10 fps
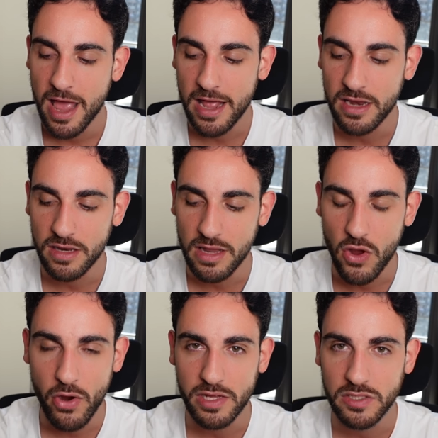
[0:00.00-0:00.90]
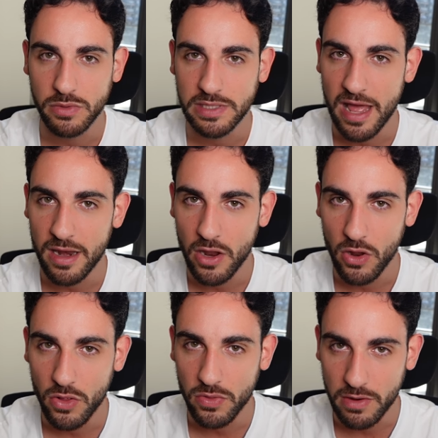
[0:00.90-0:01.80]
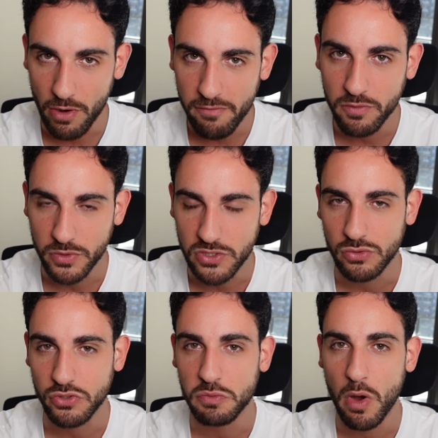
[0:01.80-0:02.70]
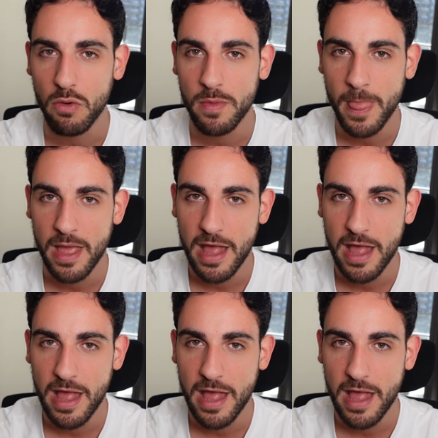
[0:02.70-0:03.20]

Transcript: And her answer was that their oven was too small.